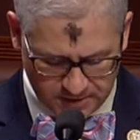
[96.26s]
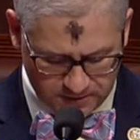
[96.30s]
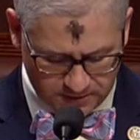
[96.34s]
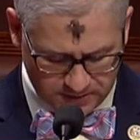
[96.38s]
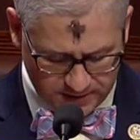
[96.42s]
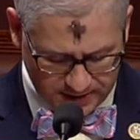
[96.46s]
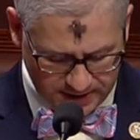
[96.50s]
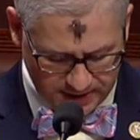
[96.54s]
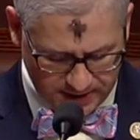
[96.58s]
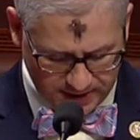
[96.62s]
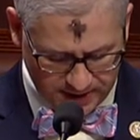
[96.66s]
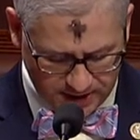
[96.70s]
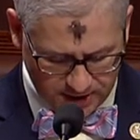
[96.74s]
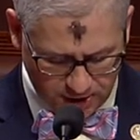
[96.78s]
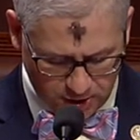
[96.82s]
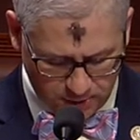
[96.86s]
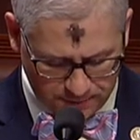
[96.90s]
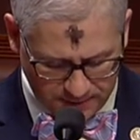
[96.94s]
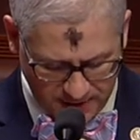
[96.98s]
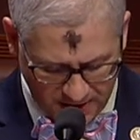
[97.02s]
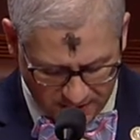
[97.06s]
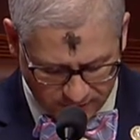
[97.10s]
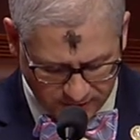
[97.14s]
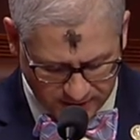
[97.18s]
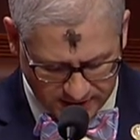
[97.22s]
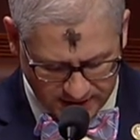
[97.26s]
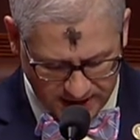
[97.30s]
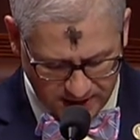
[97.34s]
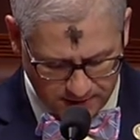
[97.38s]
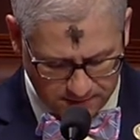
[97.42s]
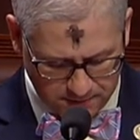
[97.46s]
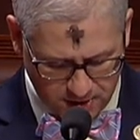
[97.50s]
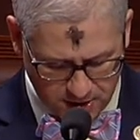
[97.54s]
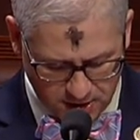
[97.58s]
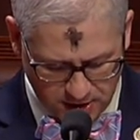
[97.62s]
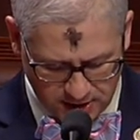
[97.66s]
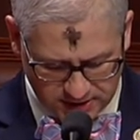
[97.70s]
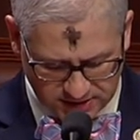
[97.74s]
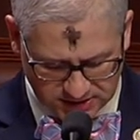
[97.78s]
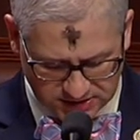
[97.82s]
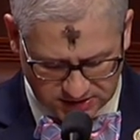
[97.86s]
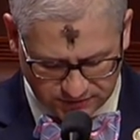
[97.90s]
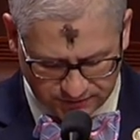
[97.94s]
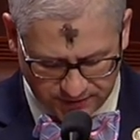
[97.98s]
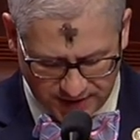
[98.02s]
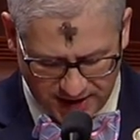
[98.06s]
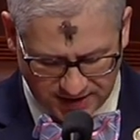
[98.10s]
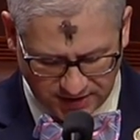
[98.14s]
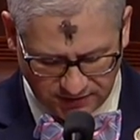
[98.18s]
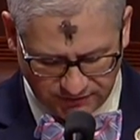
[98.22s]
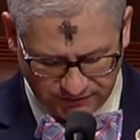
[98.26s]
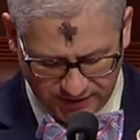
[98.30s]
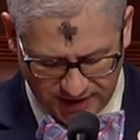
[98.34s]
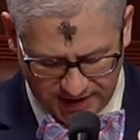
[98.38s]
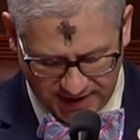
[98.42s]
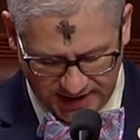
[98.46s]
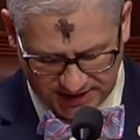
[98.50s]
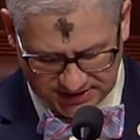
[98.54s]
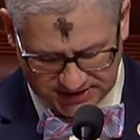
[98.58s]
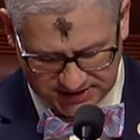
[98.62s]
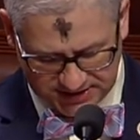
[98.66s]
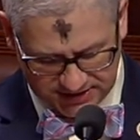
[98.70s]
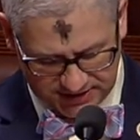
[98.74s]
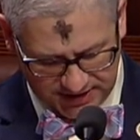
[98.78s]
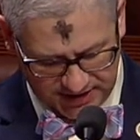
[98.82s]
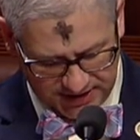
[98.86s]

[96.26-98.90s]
They help everyday Americans find the financing